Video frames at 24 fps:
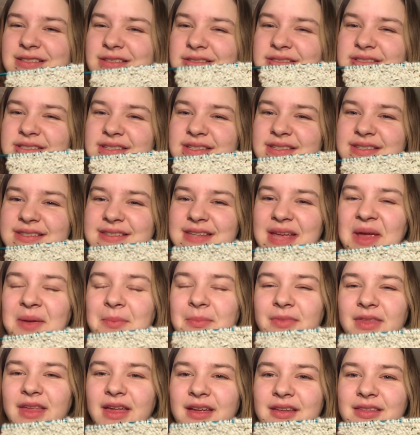looks the
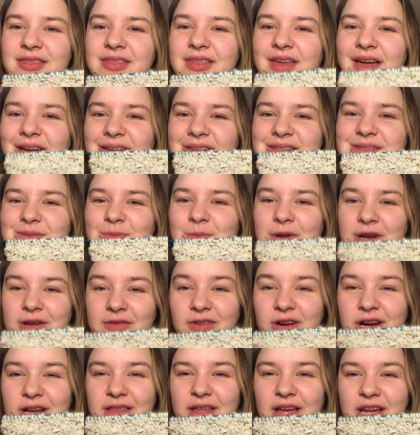same length as whenever
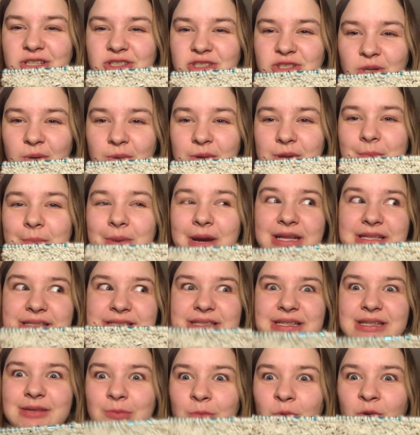I last showed it, but I
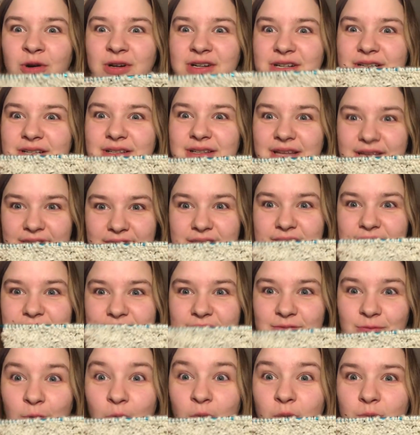did more like
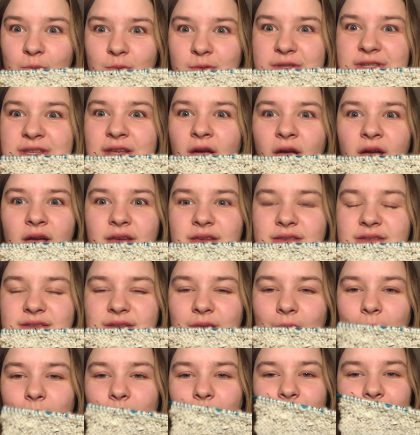rows,
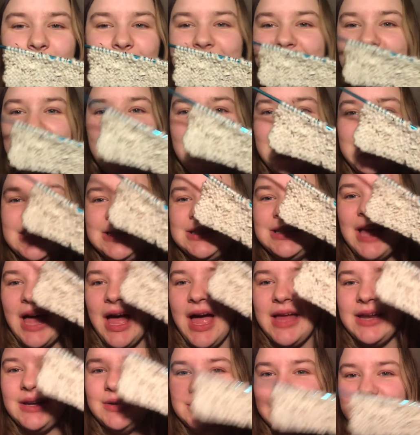so
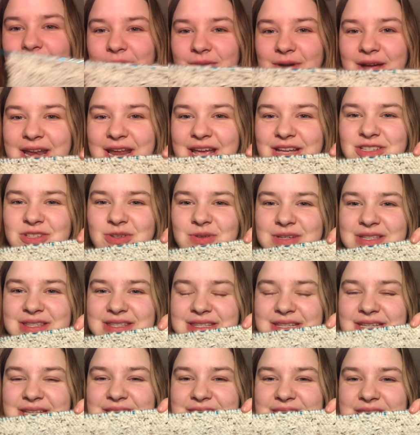I don't know. And as you can
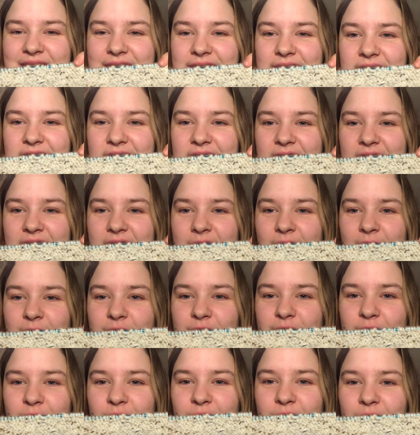see, it's like getting
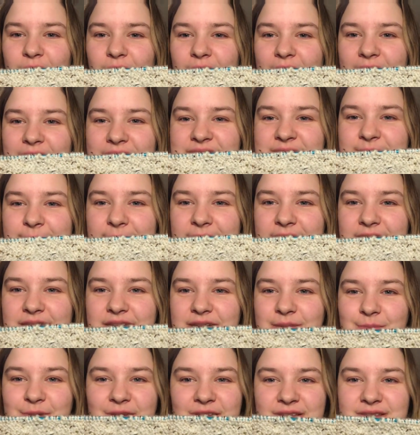further
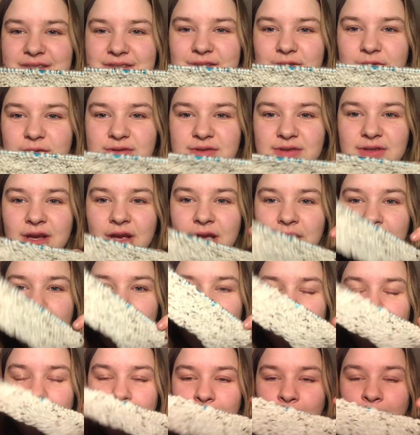expanded because there's
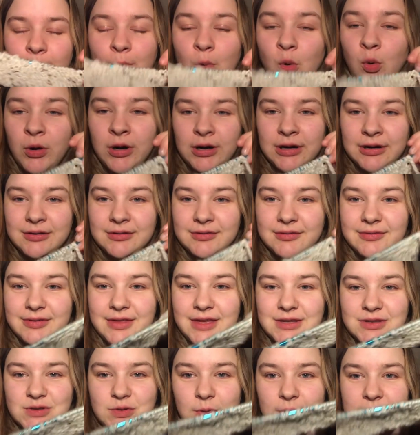more
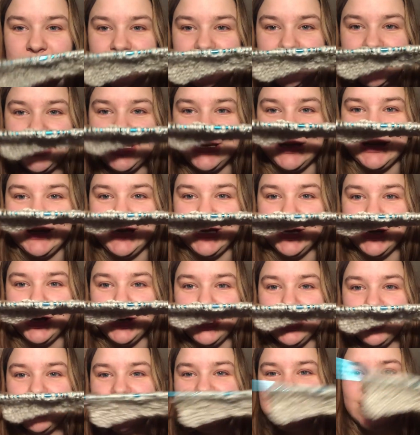than 20 here,
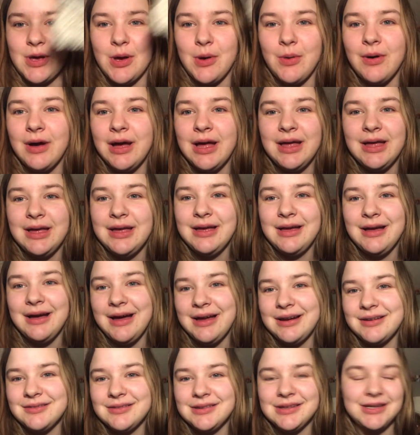so I
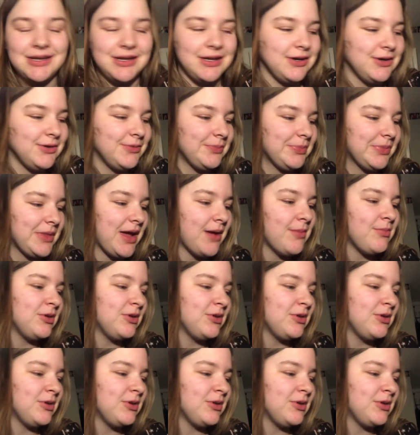don't really know. I'm